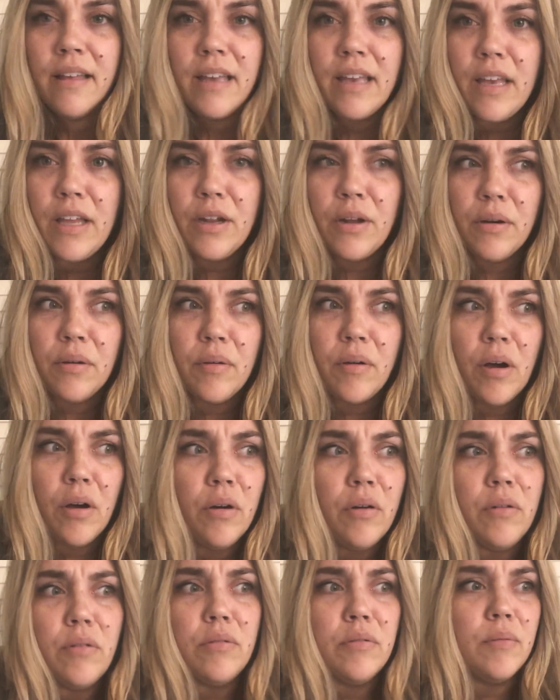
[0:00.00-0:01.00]
you know,
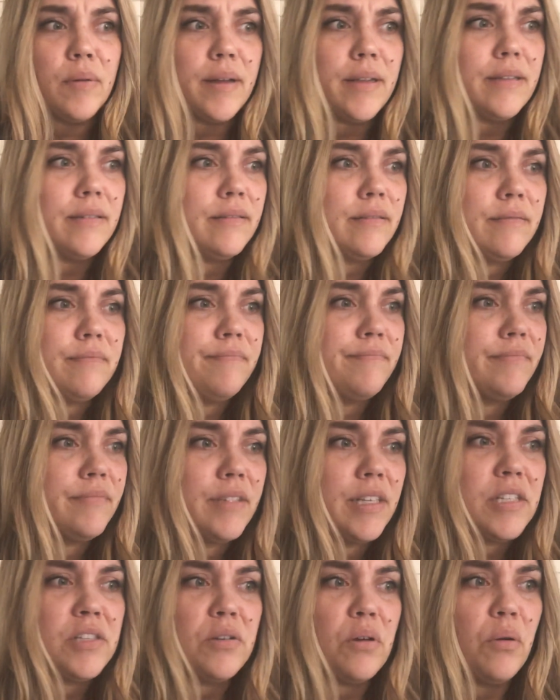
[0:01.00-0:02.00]
oh, when
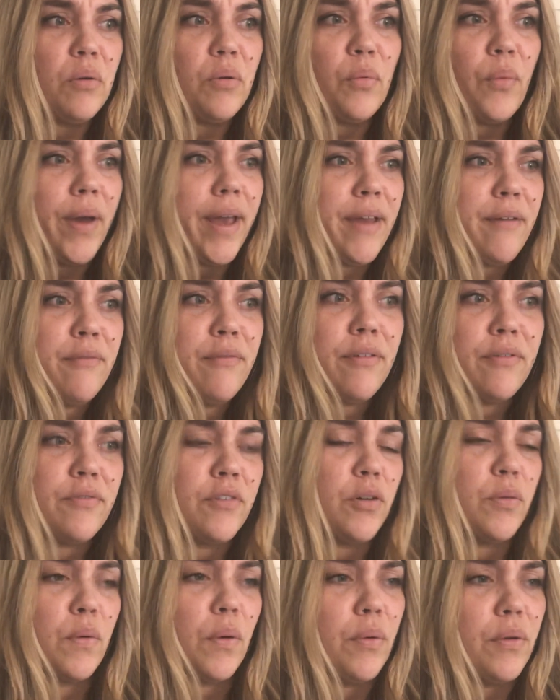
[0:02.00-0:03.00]
this whole wave of
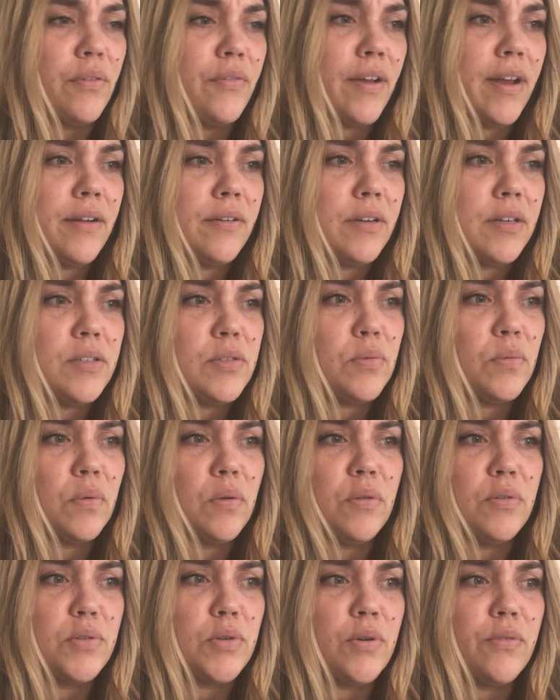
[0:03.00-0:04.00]
coronavirus
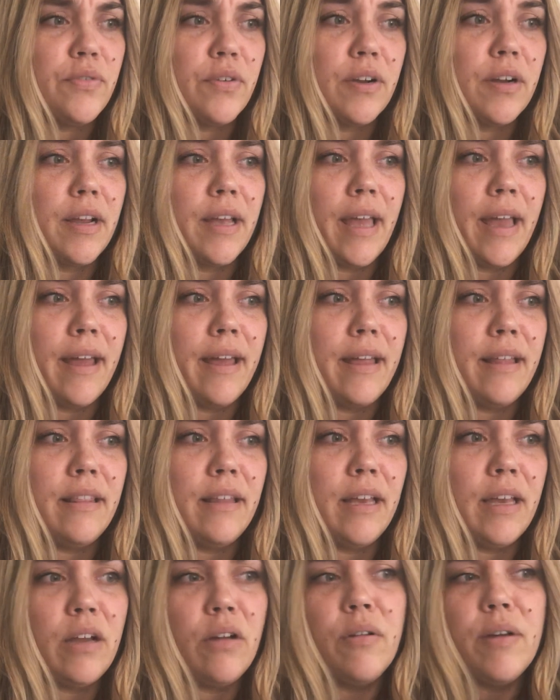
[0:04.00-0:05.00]
rolls over again,
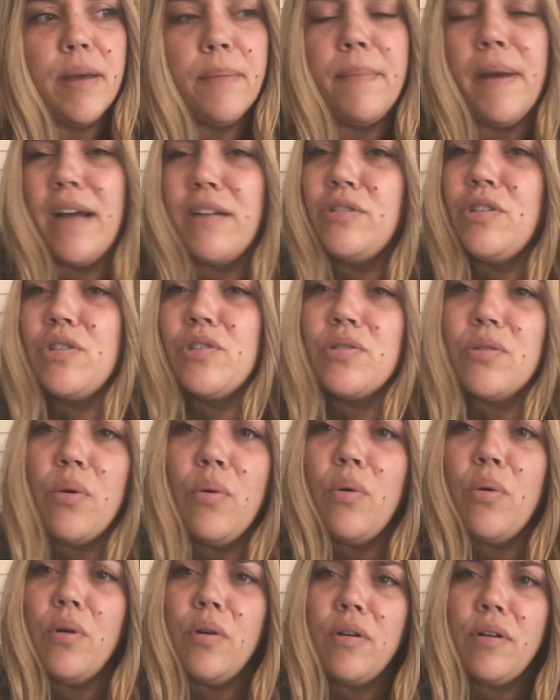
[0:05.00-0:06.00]
like, we'll get back to
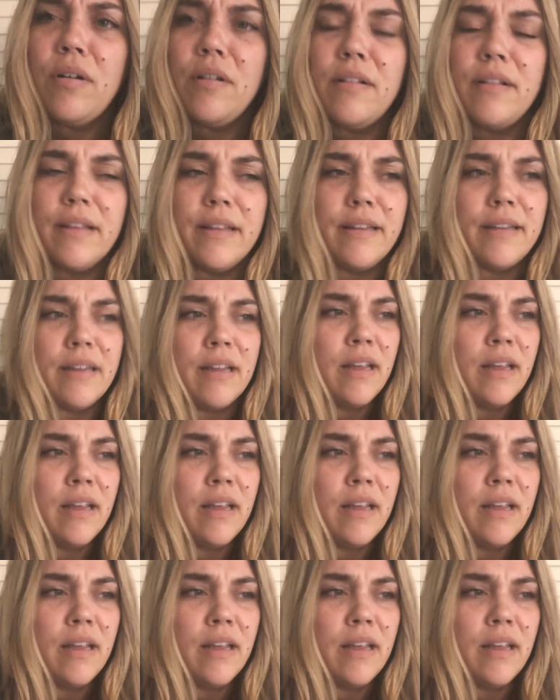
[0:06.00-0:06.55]
school, and,